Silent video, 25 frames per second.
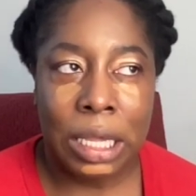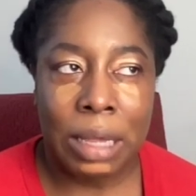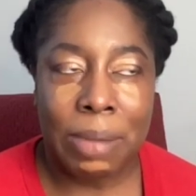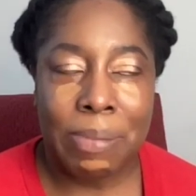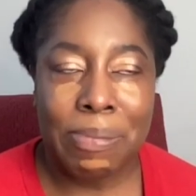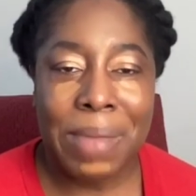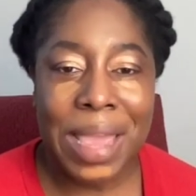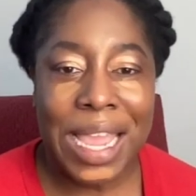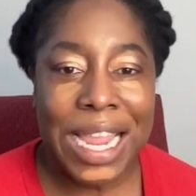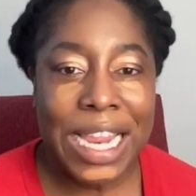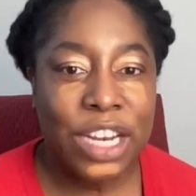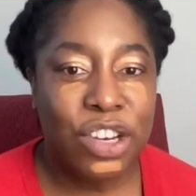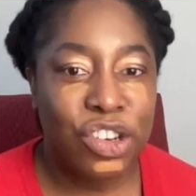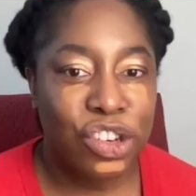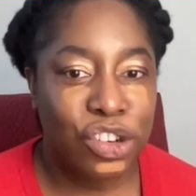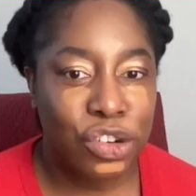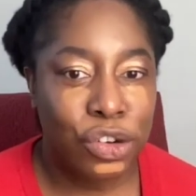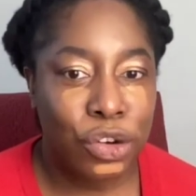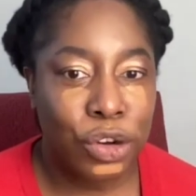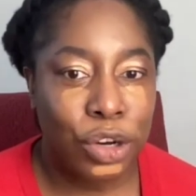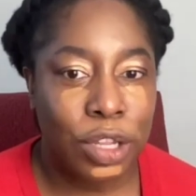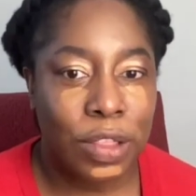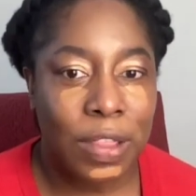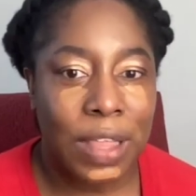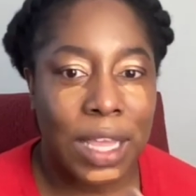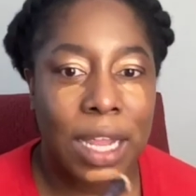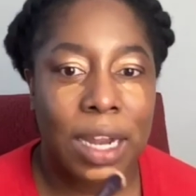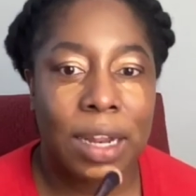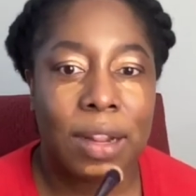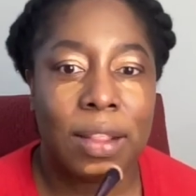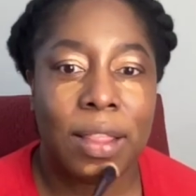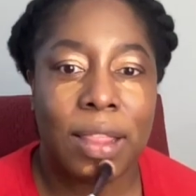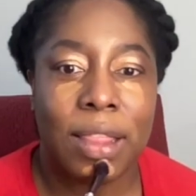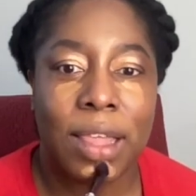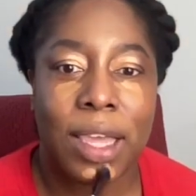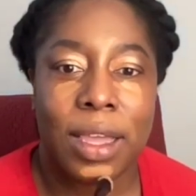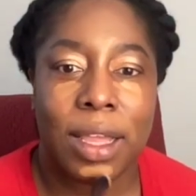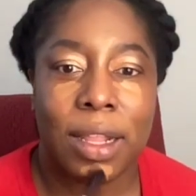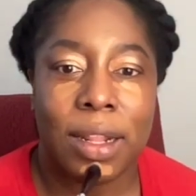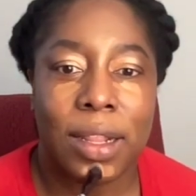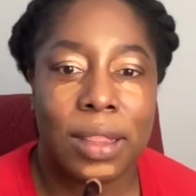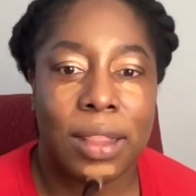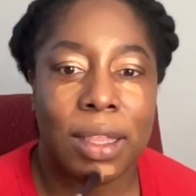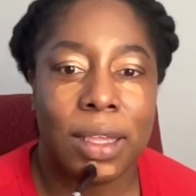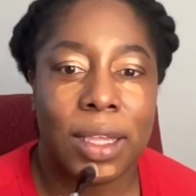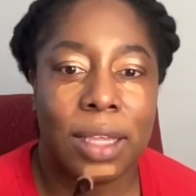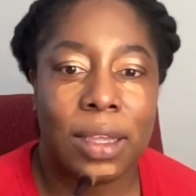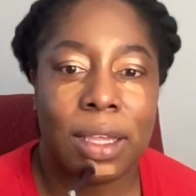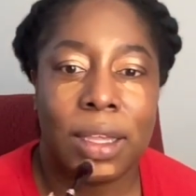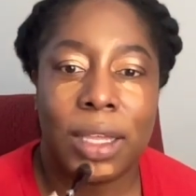made sure that, that
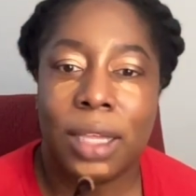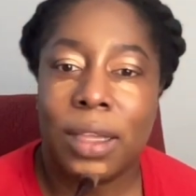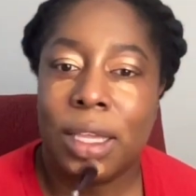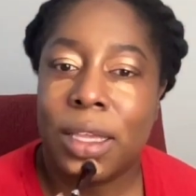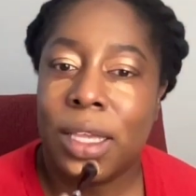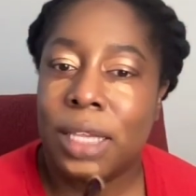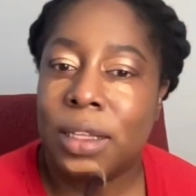the